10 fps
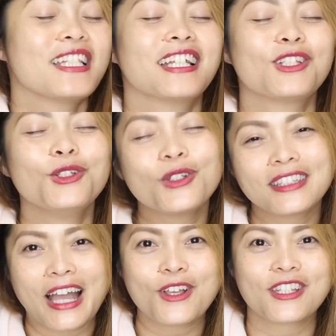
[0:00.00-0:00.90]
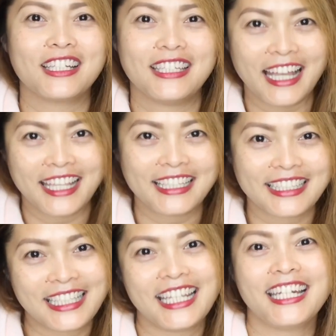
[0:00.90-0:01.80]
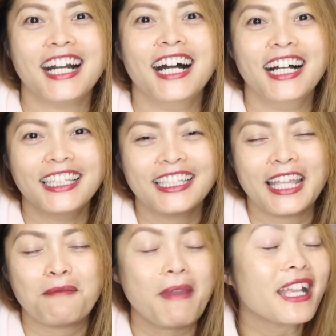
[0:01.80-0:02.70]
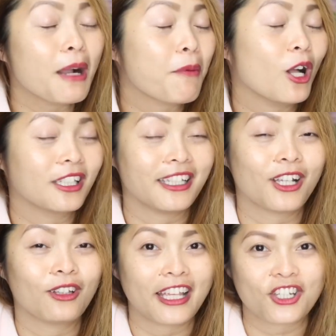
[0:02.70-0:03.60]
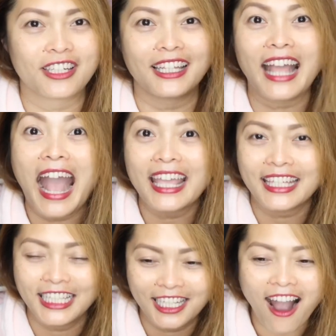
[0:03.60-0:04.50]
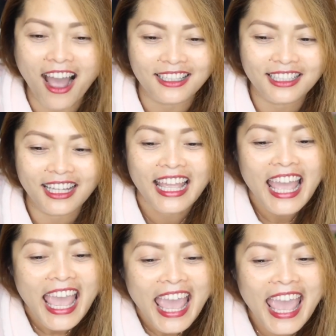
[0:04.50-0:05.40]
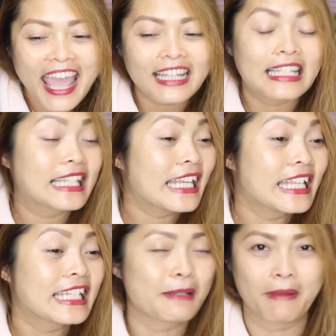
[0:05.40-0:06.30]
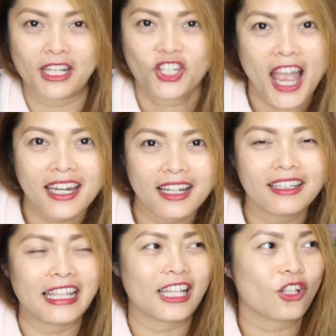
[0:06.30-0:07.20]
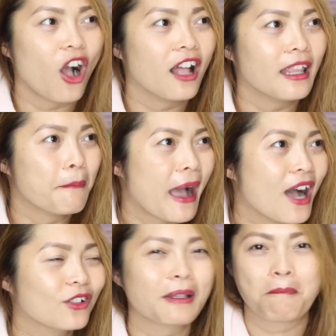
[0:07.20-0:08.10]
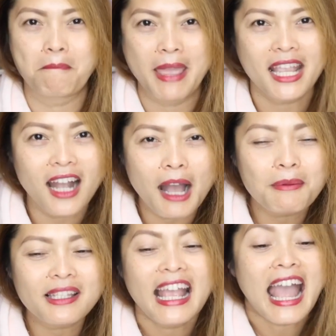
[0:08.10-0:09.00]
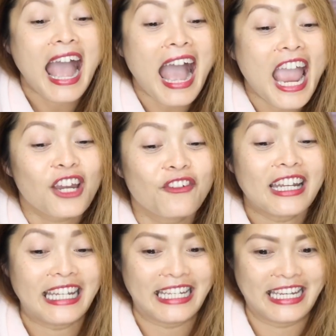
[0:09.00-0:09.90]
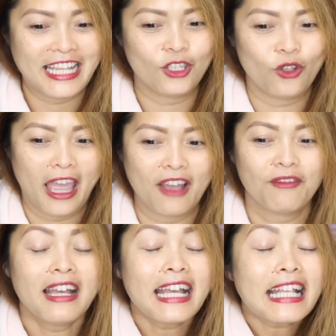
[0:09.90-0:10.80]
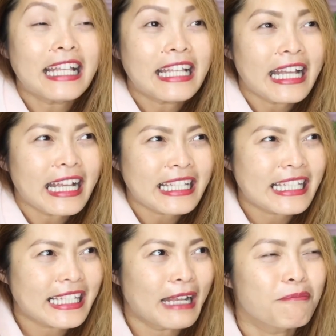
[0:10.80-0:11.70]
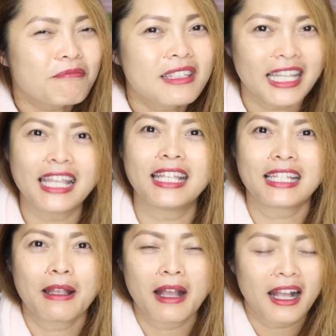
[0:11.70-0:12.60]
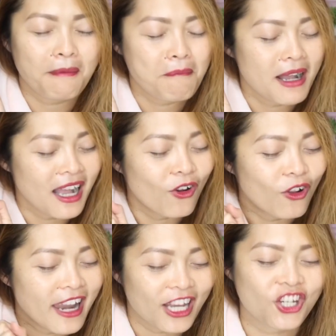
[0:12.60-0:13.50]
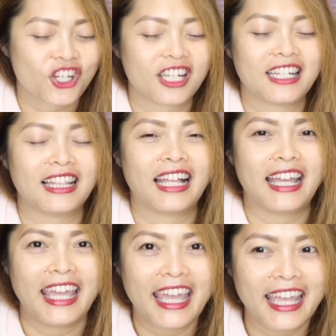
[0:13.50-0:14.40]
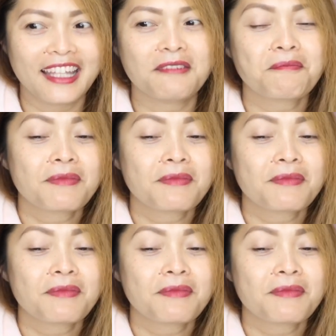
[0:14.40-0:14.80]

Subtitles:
the 2019 holiday makeup holiday collection that I got. And since my channel is all about makeups, I really need to have something sa mga collection nila. And